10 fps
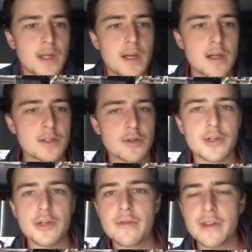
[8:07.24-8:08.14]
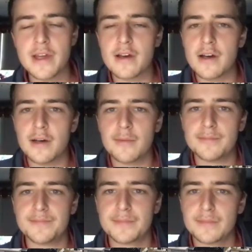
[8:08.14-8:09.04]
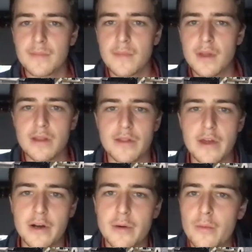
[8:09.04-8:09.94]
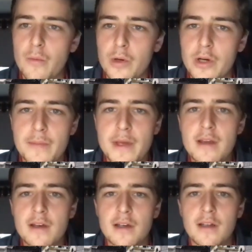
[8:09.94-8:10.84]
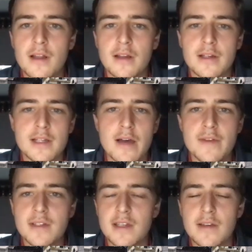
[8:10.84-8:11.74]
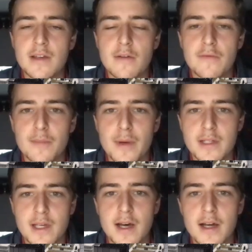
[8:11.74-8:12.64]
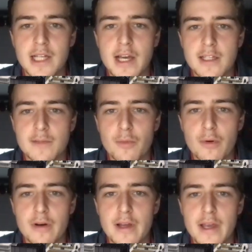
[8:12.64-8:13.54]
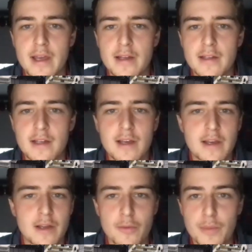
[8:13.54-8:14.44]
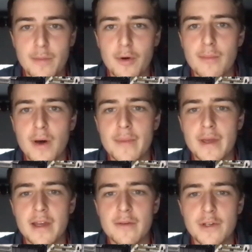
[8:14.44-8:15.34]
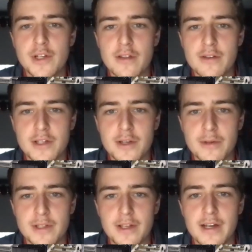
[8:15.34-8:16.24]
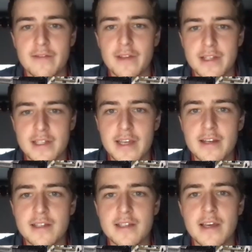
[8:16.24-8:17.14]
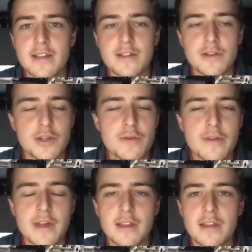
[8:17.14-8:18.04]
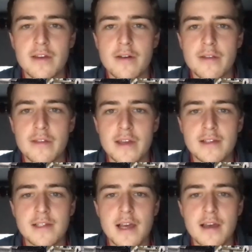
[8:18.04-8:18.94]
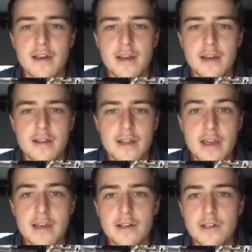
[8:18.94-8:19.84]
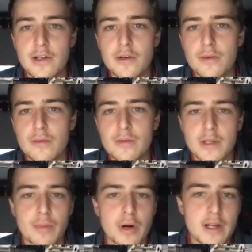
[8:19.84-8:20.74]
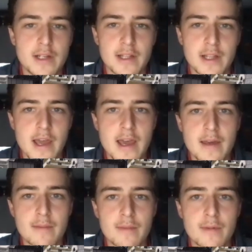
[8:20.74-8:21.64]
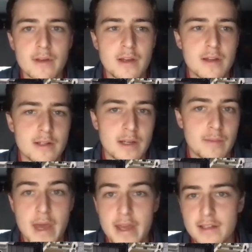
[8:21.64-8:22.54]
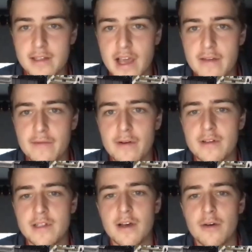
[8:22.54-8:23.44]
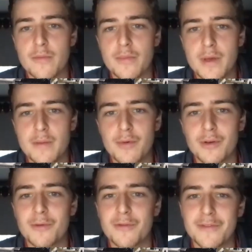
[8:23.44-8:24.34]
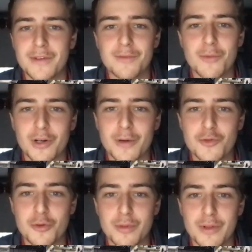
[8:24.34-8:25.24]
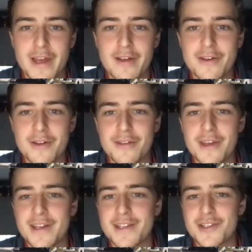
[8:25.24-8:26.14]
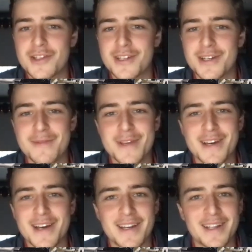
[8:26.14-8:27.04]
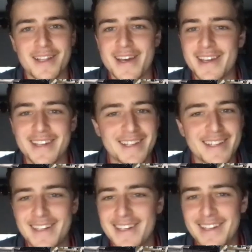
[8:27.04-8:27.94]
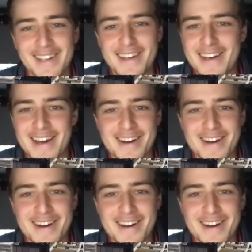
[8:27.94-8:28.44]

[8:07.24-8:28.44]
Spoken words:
So do you think there could be good because obviously football is a contact sport and people are bumping into each other, so it's a lot of like skin to skin. So do you think that there are things that they could do to put into the game to make it safer so people will feel more comfortable playing, or do you think it's just going to be kind of like, I don't